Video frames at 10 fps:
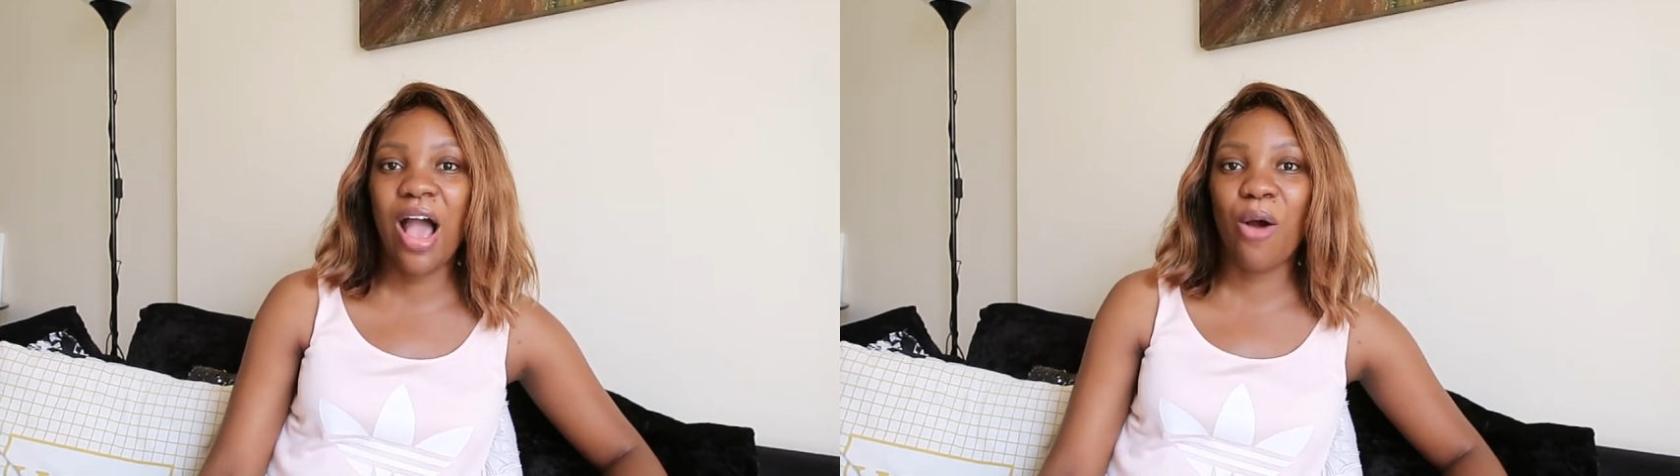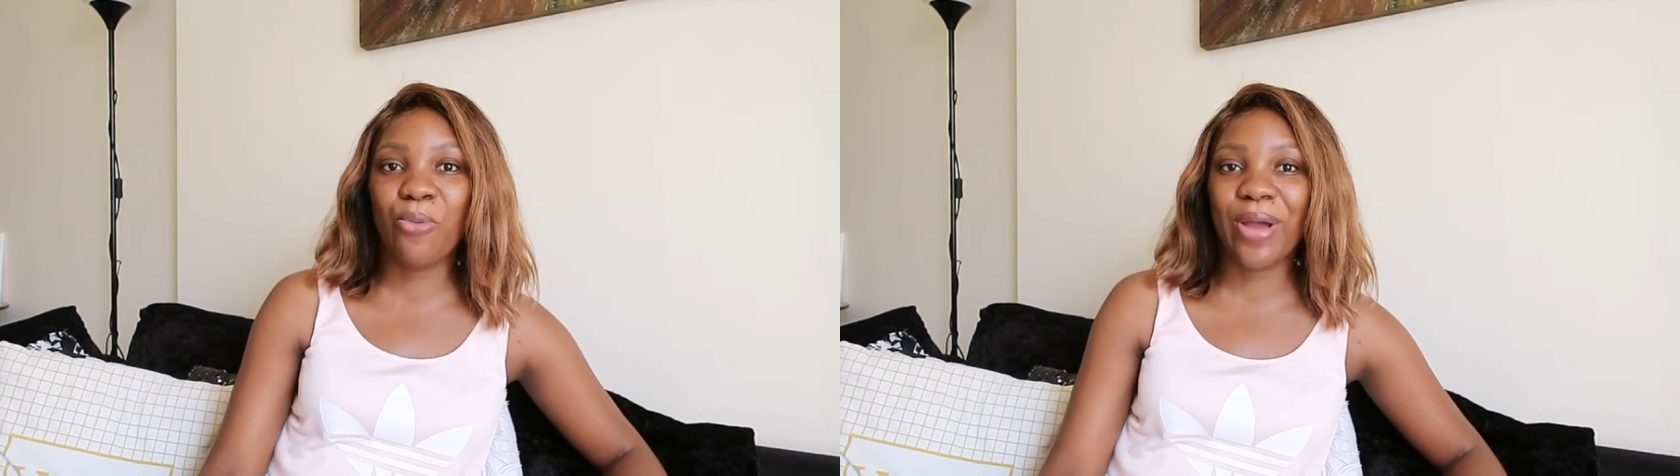
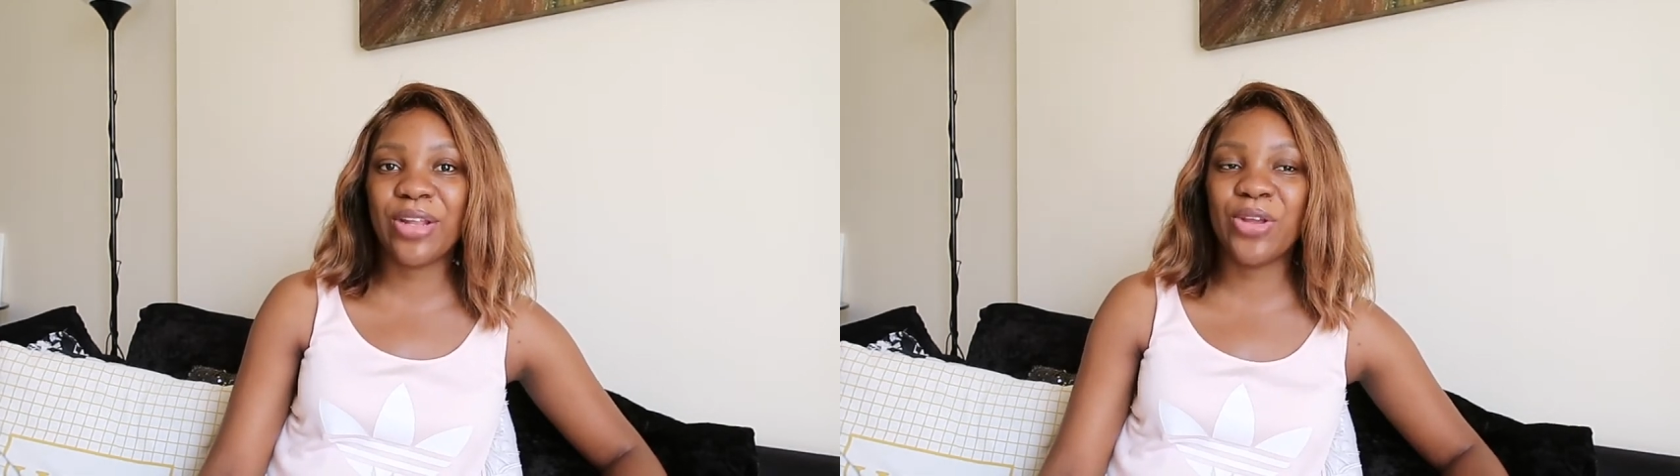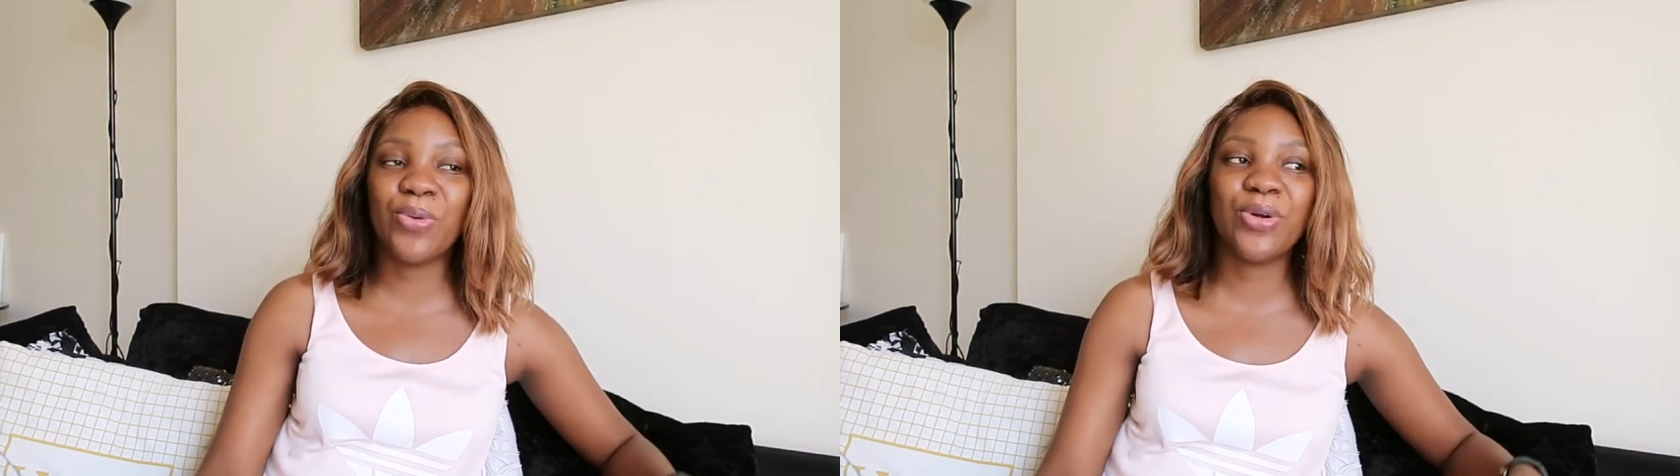
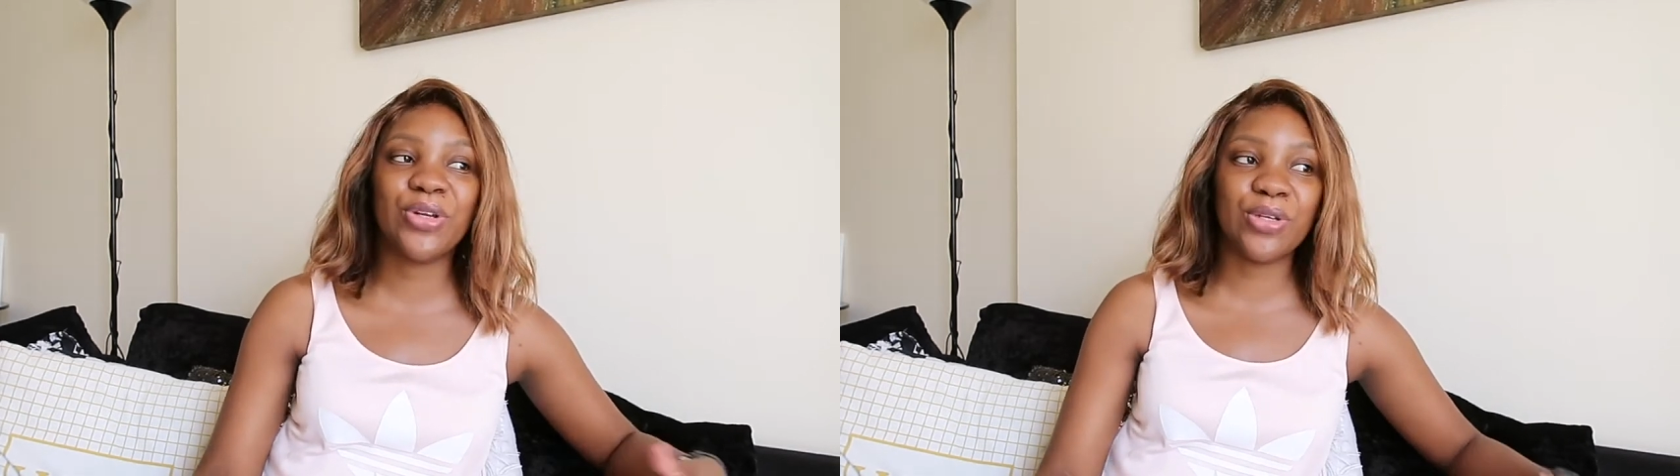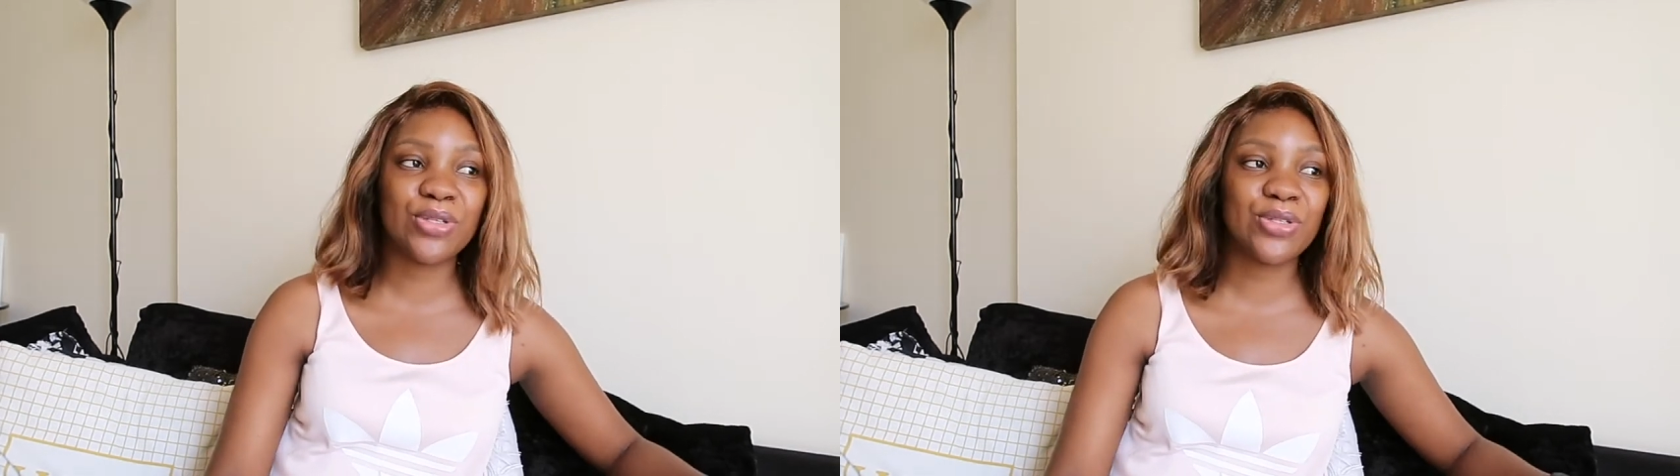when you were
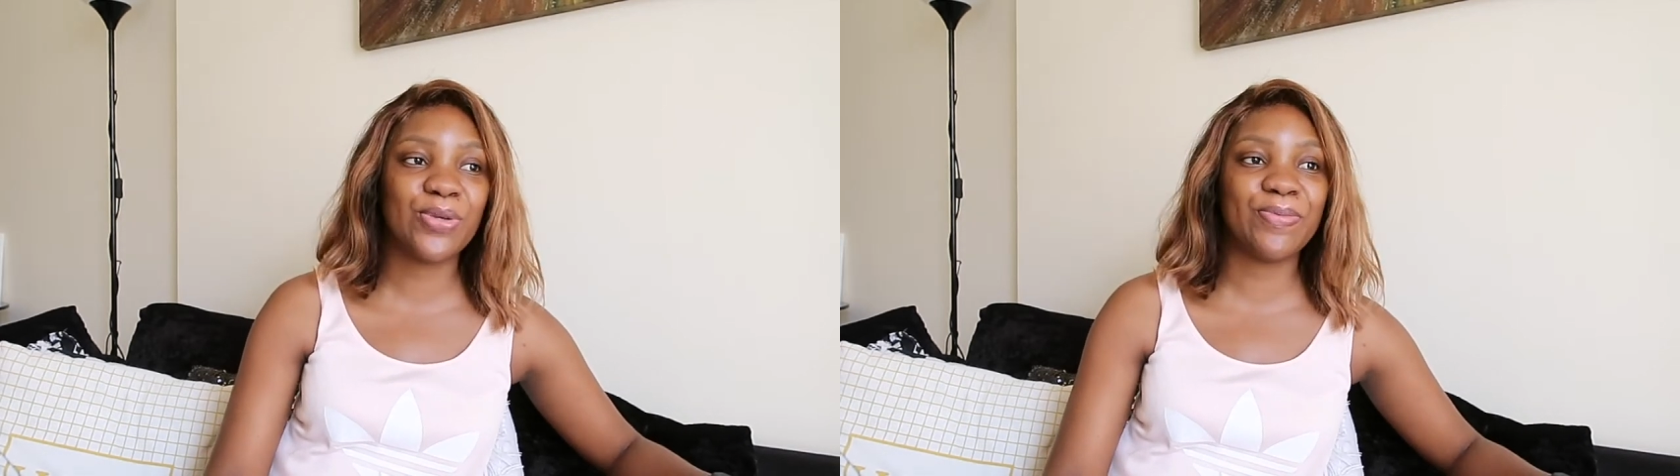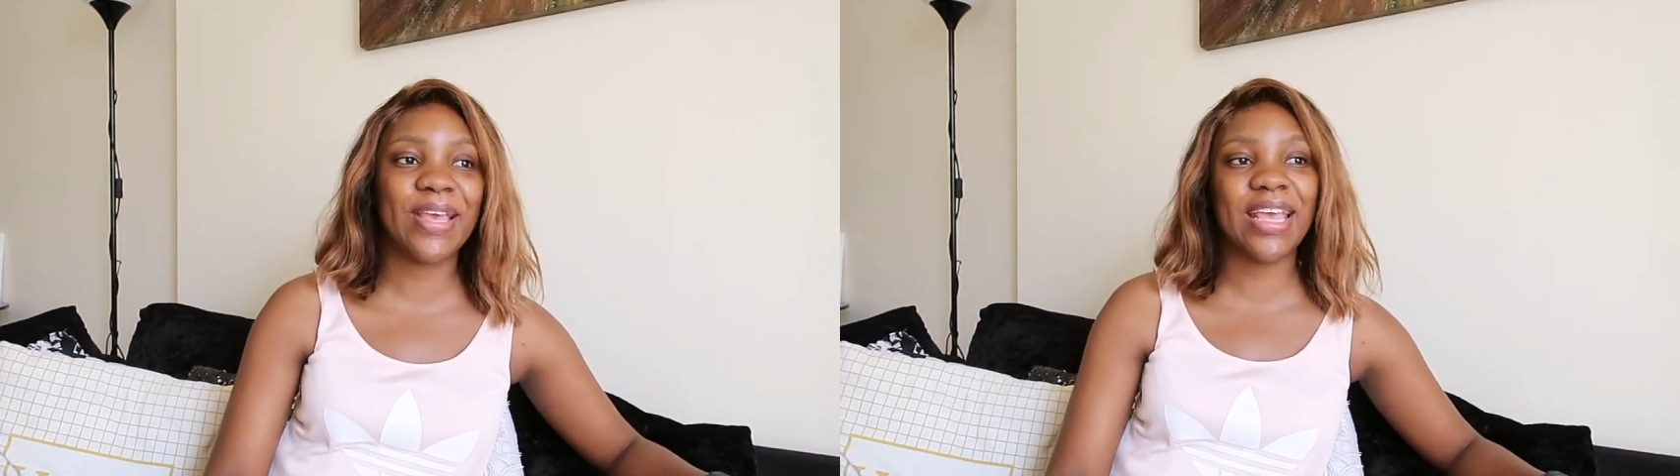used
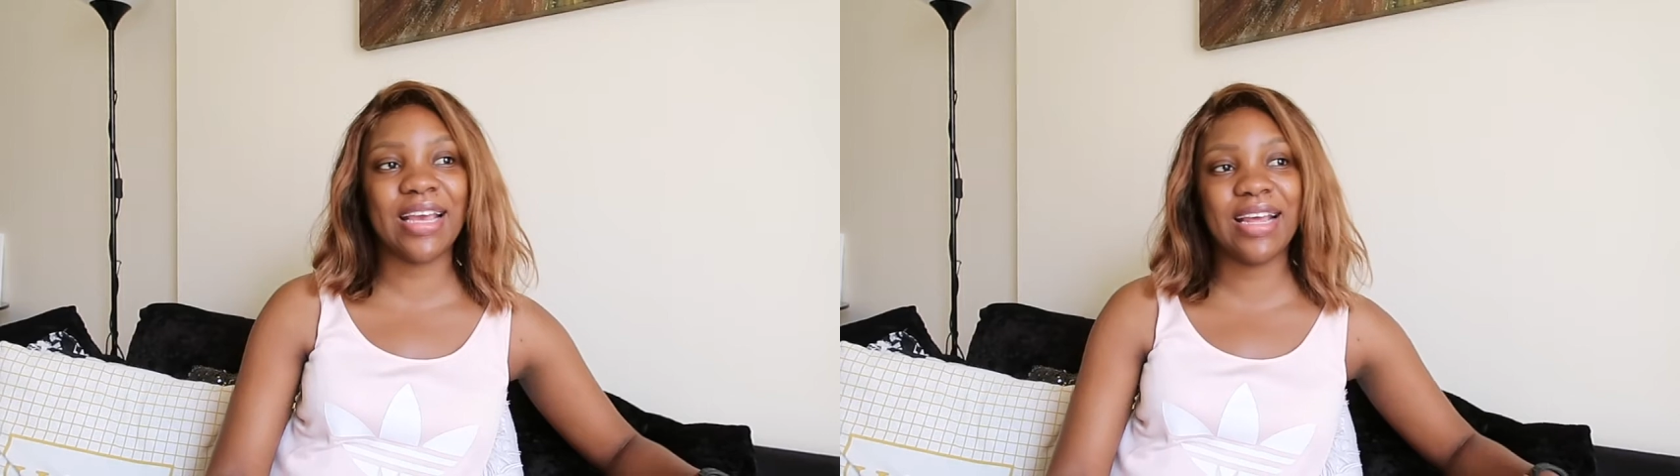to being